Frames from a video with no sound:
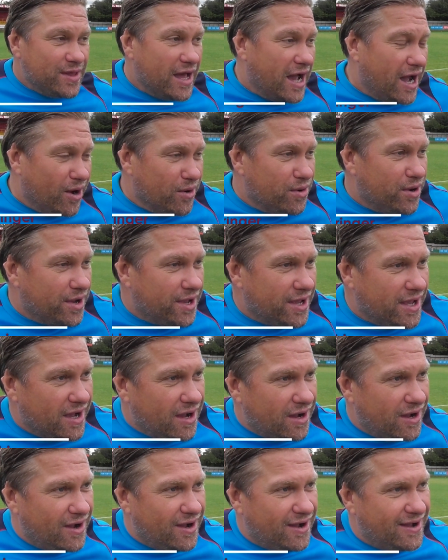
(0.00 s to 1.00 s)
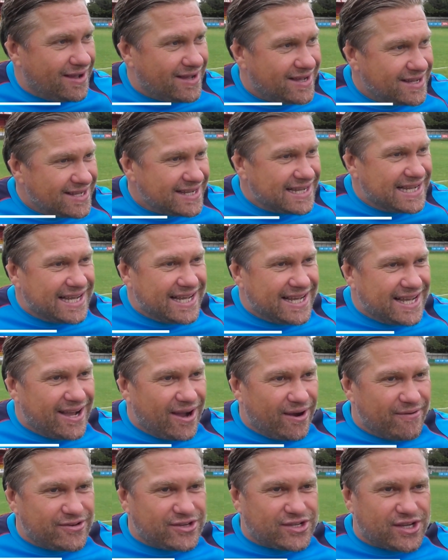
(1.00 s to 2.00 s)
No.
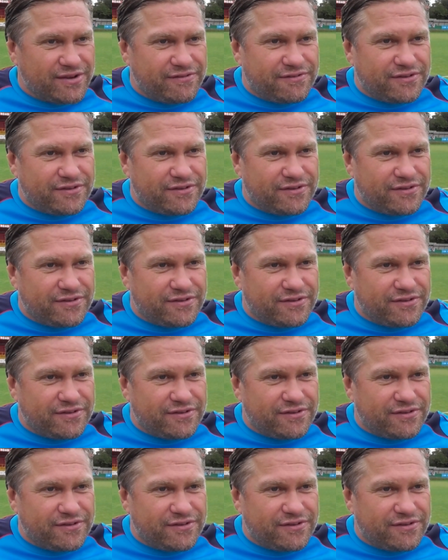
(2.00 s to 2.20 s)
Obviously,